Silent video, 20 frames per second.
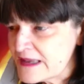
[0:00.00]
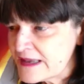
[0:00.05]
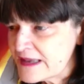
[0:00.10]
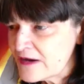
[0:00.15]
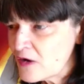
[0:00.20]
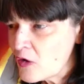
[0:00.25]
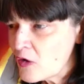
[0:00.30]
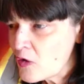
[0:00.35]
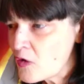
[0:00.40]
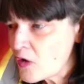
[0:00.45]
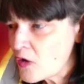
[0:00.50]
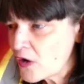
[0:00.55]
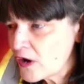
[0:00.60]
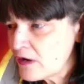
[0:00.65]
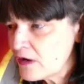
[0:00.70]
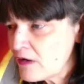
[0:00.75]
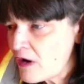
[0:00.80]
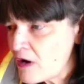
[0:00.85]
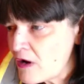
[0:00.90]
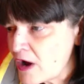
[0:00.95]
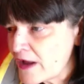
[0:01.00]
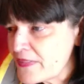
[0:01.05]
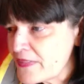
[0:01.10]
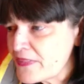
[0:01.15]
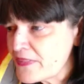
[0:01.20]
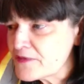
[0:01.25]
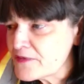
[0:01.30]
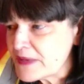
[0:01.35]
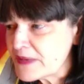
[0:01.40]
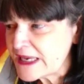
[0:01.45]
or on
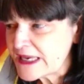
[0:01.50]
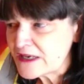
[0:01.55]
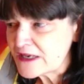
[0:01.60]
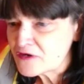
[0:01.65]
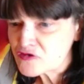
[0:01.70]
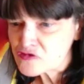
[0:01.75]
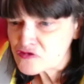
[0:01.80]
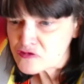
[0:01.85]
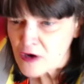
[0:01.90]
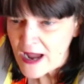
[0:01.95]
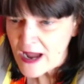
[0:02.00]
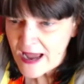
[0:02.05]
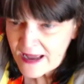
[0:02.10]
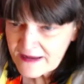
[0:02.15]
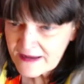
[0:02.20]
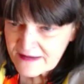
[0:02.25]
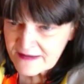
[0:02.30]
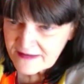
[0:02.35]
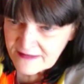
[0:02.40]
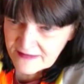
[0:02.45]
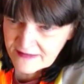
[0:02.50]
the main track,